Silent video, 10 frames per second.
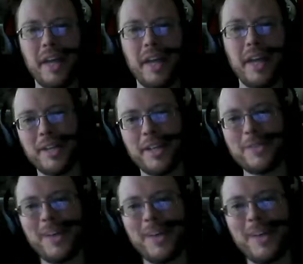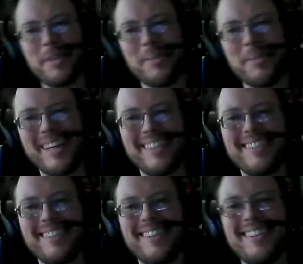thanks for having me.
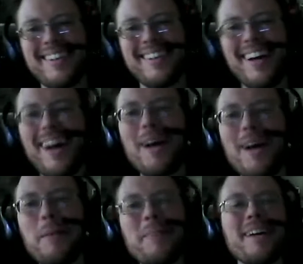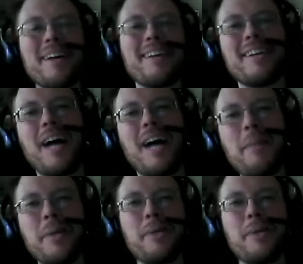I've
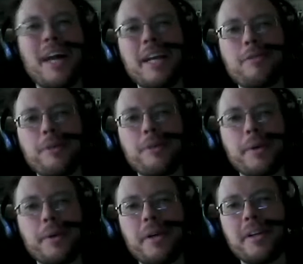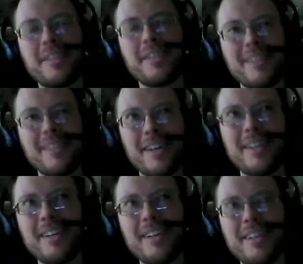been writing for
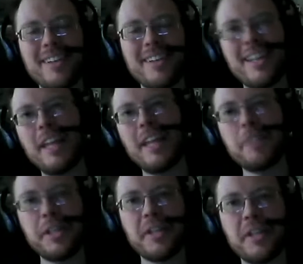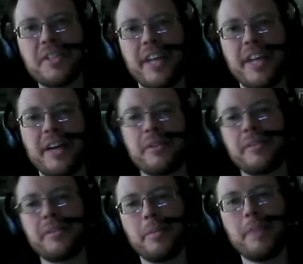11 years now.
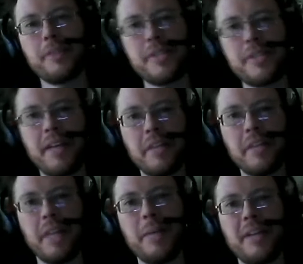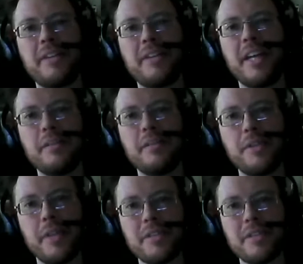My first novel came out at the end of
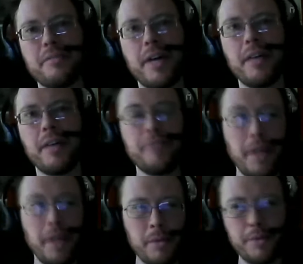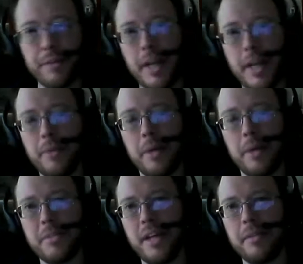2005. It's a Forgotten Realms
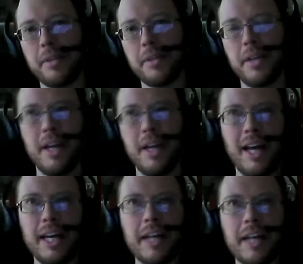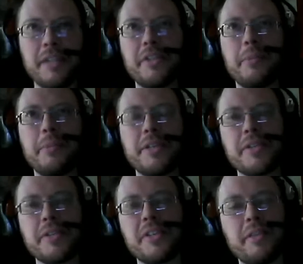novel. I got into the
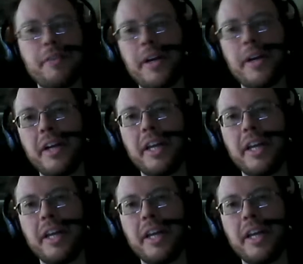business in a very